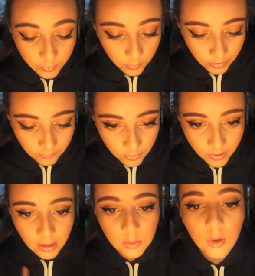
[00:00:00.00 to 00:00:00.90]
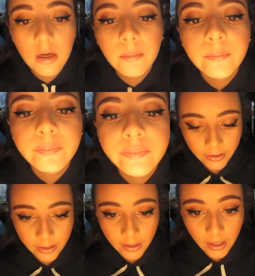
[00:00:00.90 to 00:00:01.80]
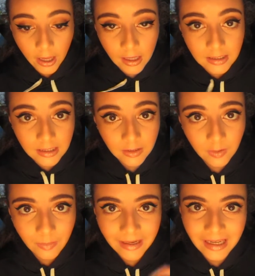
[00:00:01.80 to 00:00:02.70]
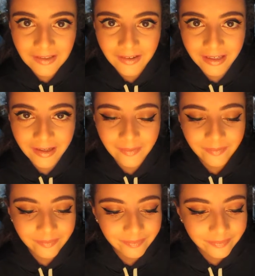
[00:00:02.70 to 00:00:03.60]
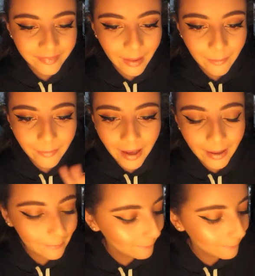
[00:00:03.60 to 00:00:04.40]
whatever you guys want. I'll see you in my next video. Bye.